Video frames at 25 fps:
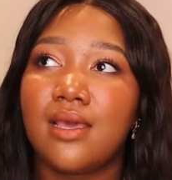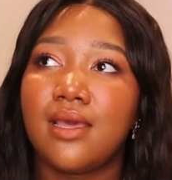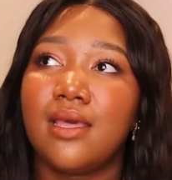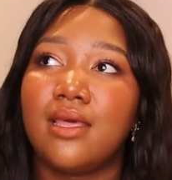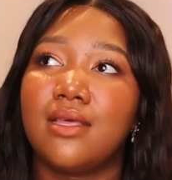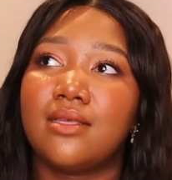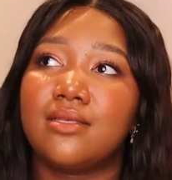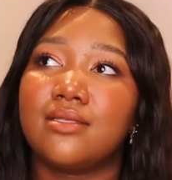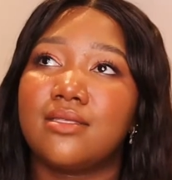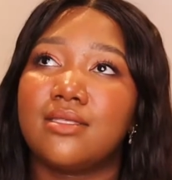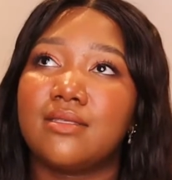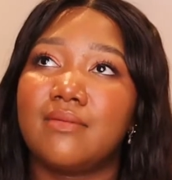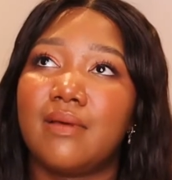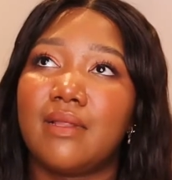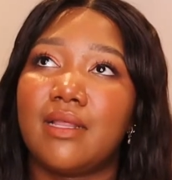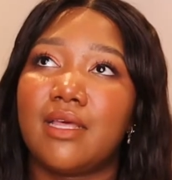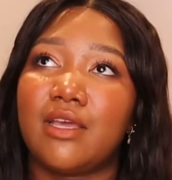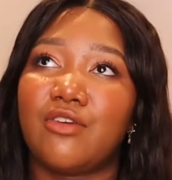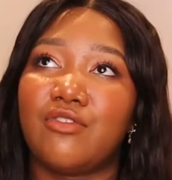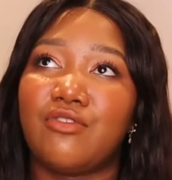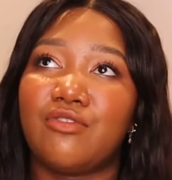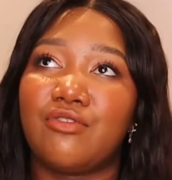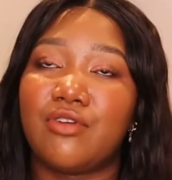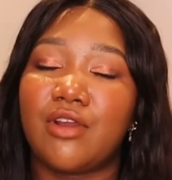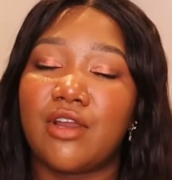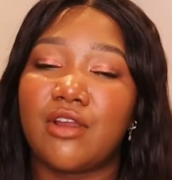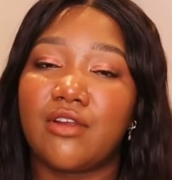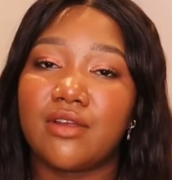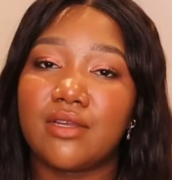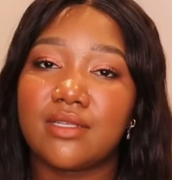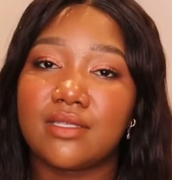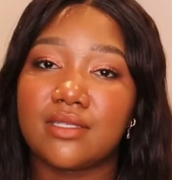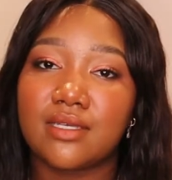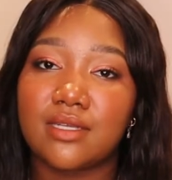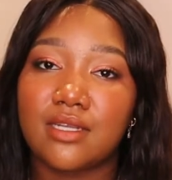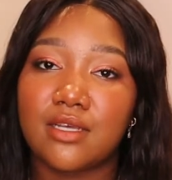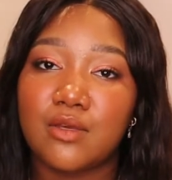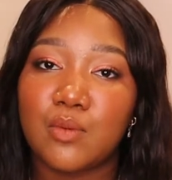It doesn't smell like a
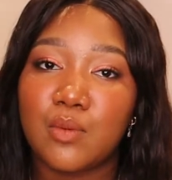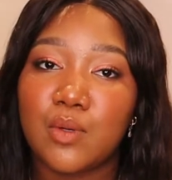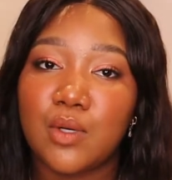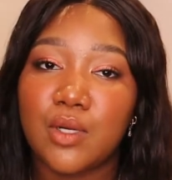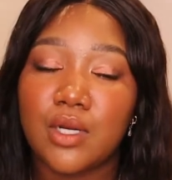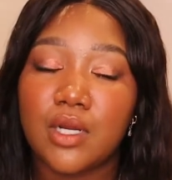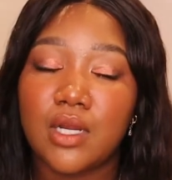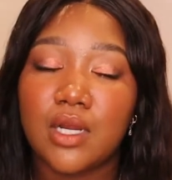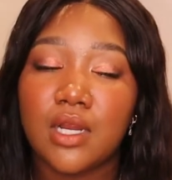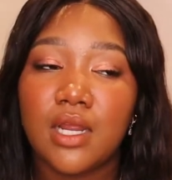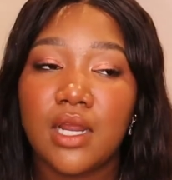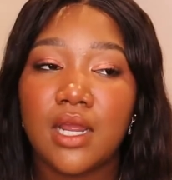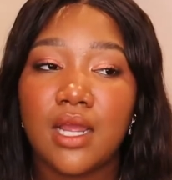fragrance anymore,